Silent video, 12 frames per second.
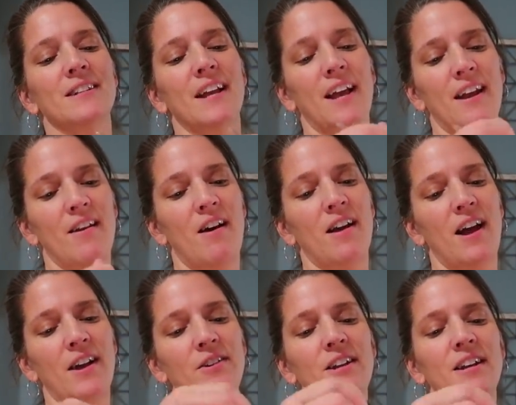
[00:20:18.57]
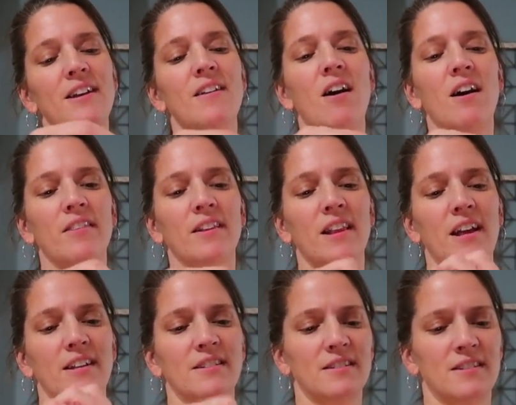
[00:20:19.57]
is like a knot. How do you get a knot on the
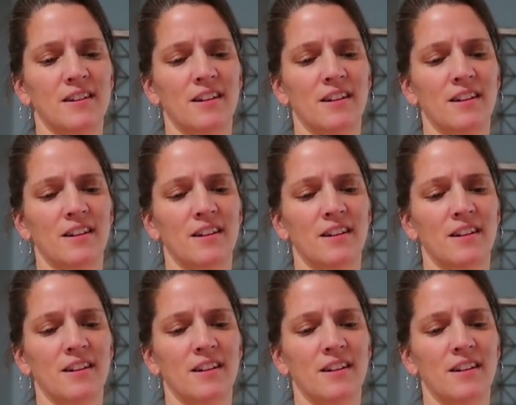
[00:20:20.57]
lights?